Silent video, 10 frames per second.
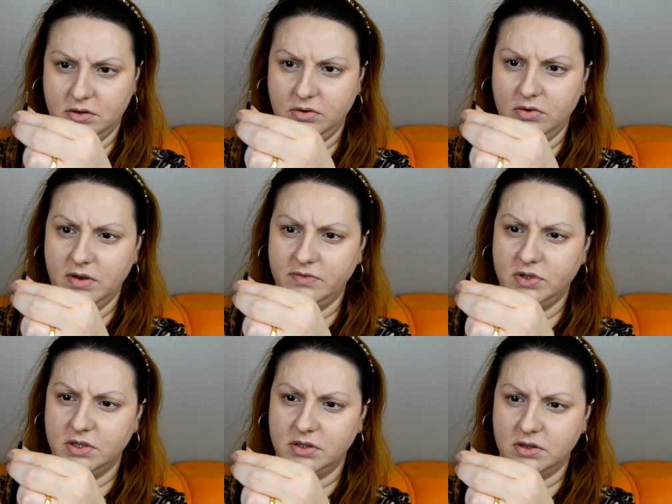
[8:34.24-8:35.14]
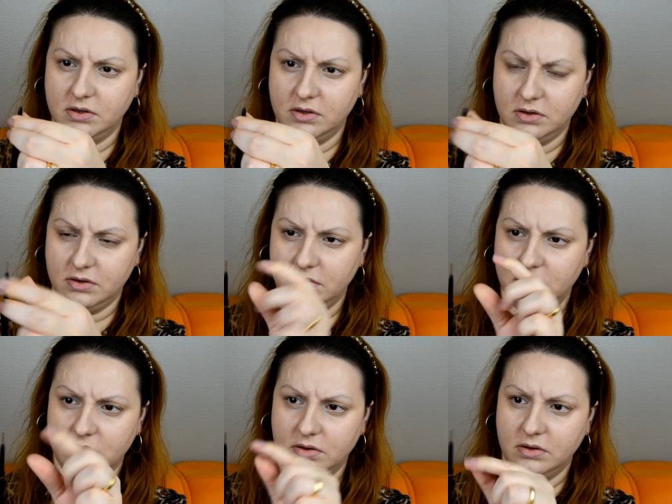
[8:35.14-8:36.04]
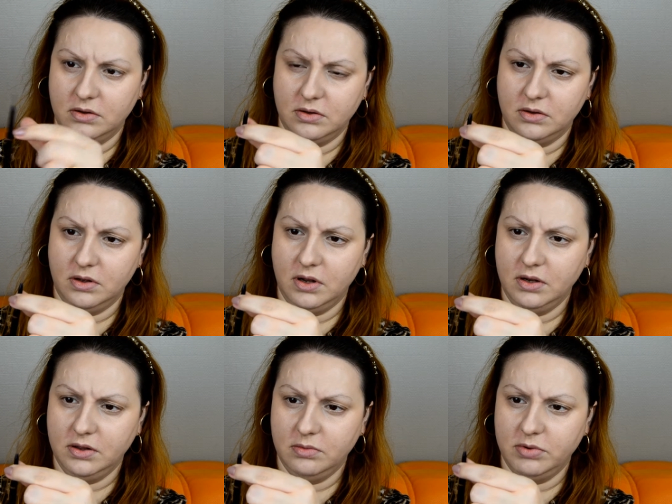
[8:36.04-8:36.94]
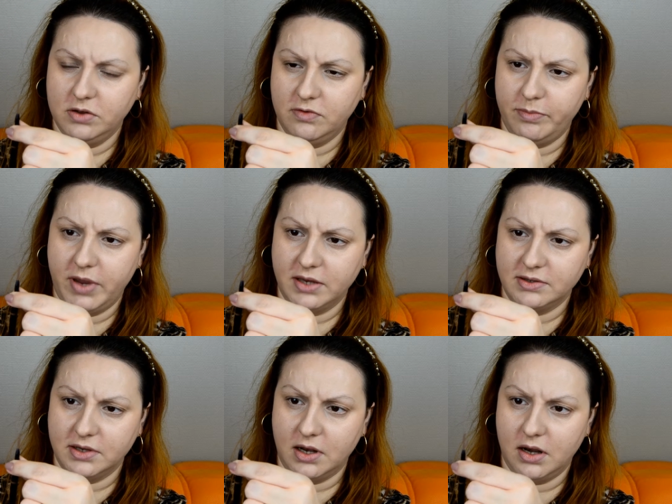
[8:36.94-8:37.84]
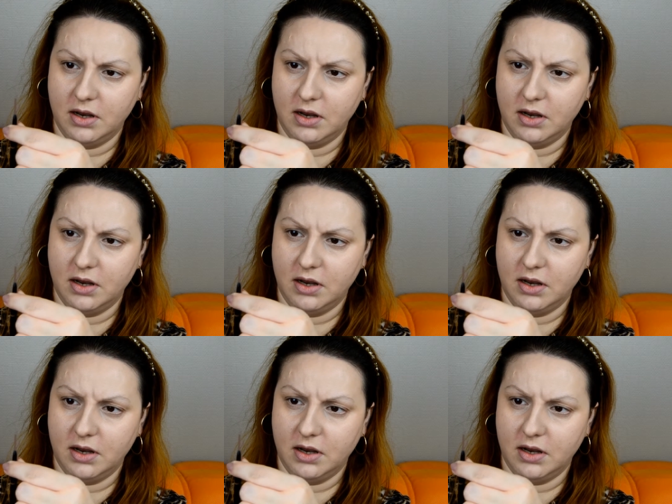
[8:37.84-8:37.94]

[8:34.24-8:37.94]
You have just a a little bit of pencil